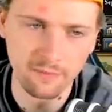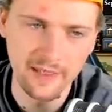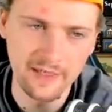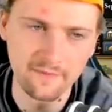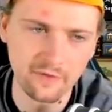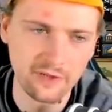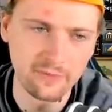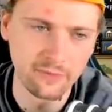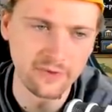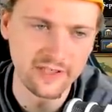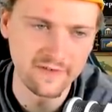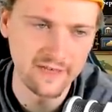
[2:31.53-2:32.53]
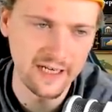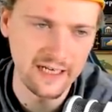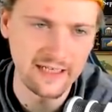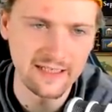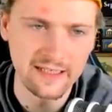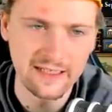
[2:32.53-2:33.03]
paying for this 0.7
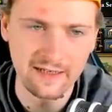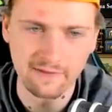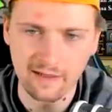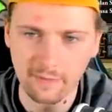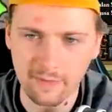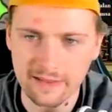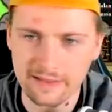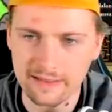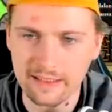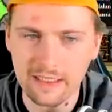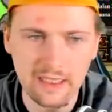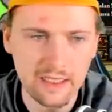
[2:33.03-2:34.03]
18 Gulf capacity.